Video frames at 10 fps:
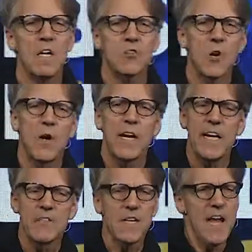So
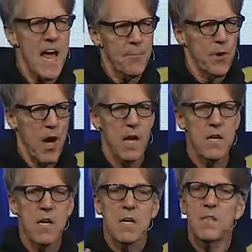he's in
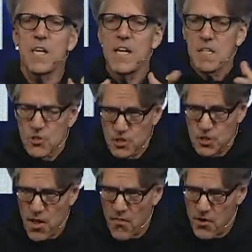Hebron, the
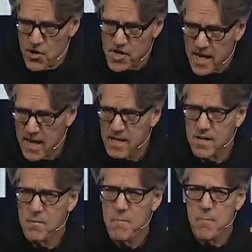southern kingdom.